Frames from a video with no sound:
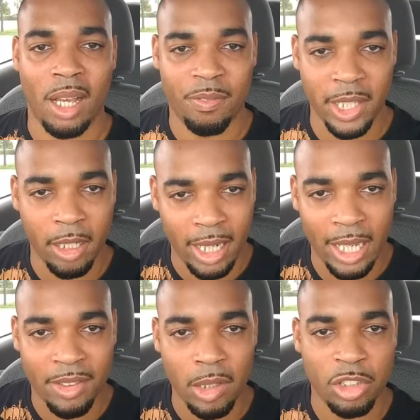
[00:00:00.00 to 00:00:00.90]
of their
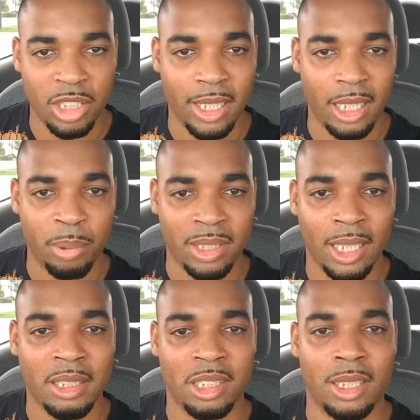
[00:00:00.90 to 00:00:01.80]
ethnogenetic
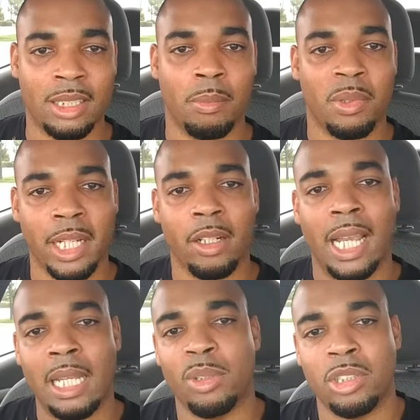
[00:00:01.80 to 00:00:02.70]
protectionism, they are
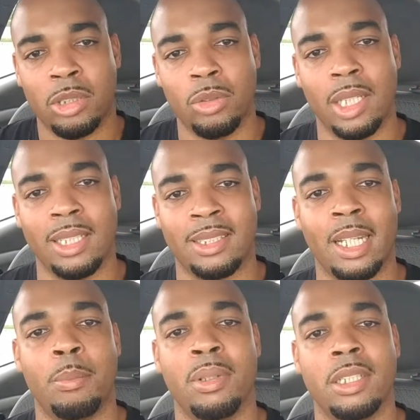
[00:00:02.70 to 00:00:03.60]
able to
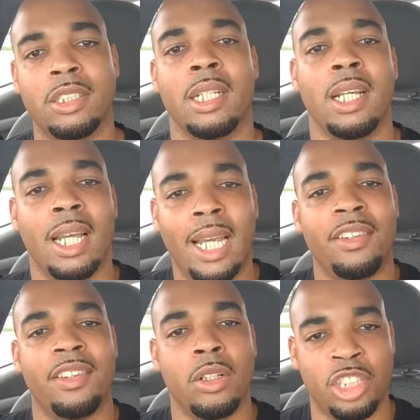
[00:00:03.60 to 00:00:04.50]
establish
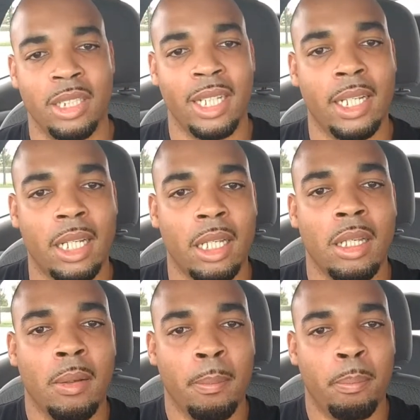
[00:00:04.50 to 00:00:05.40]
ethnogenetic
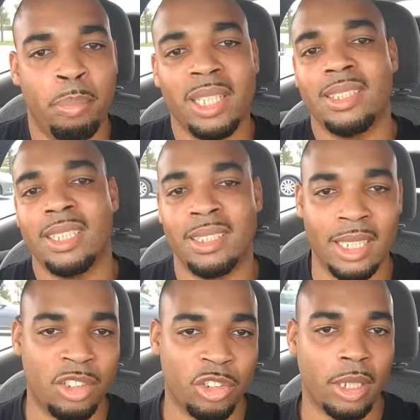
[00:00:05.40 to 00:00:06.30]
business
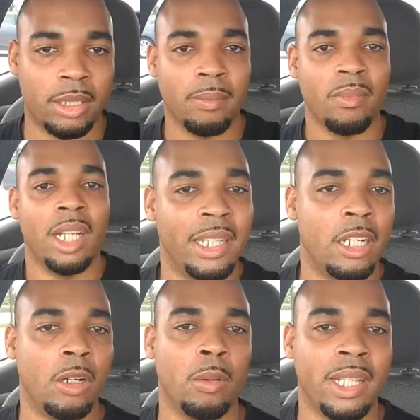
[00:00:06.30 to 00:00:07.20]
districts
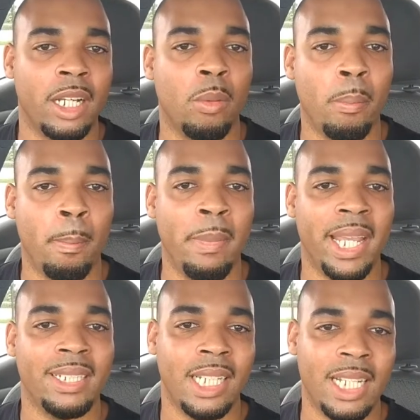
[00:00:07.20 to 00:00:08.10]
that are
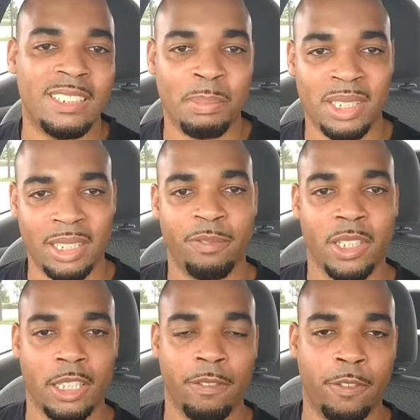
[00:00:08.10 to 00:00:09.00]
maintained
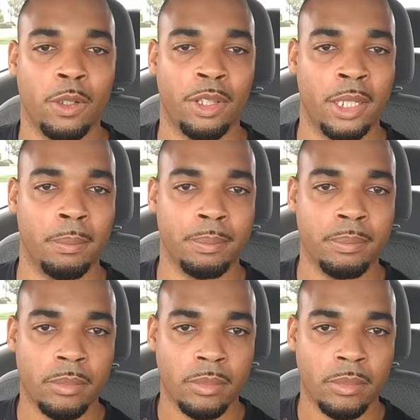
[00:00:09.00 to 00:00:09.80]
specifically for them.